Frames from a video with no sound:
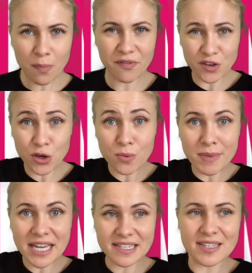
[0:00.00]
few
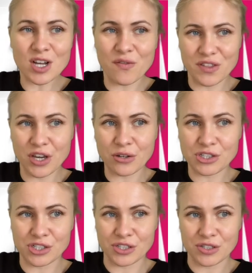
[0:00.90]
meters of the
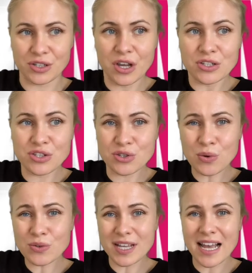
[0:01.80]
ocean
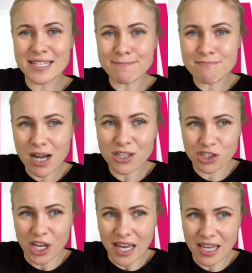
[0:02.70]
stores as much
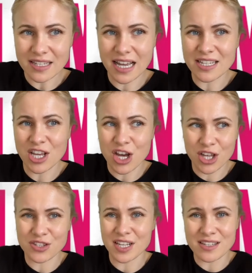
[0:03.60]
heat as
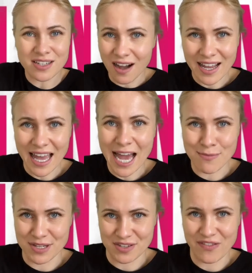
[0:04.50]
Earth's entire
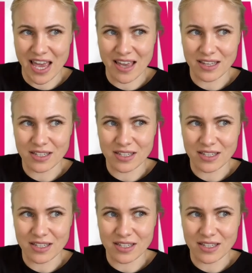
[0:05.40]
atmosphere.